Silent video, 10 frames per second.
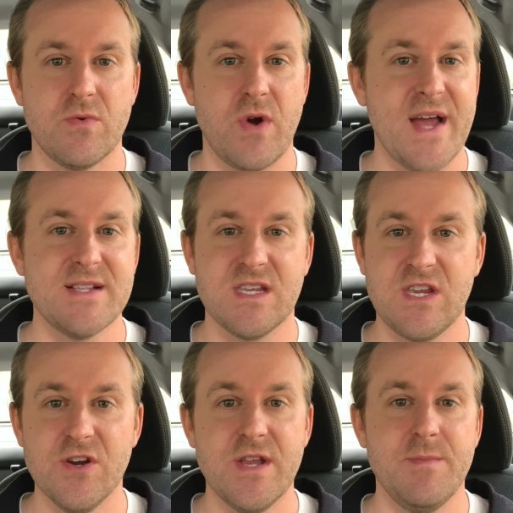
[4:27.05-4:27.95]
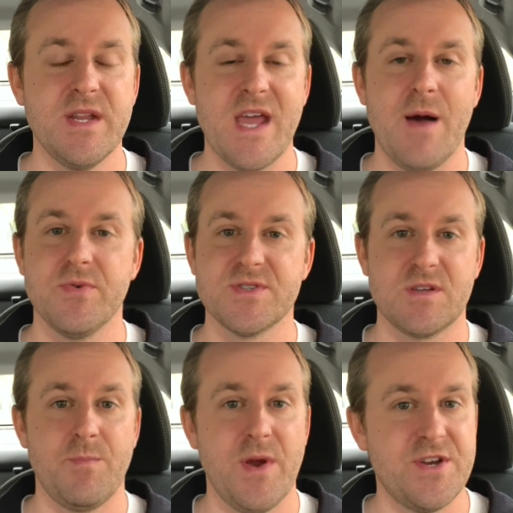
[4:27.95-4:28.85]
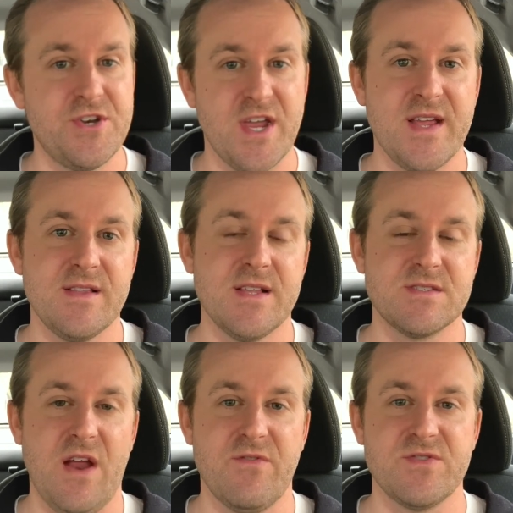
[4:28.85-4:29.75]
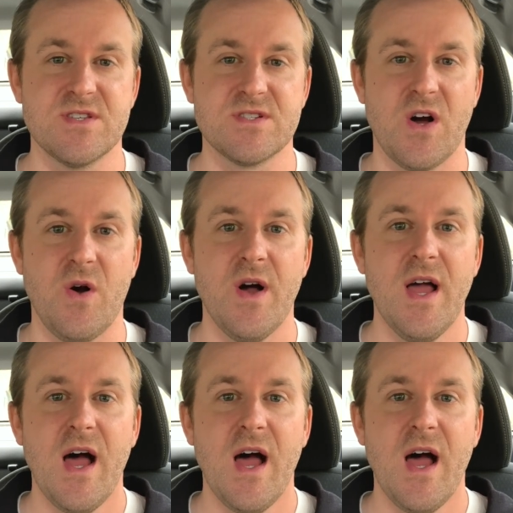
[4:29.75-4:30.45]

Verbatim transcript: rides here in Minneapolis compared to Jay in, in San Francisco.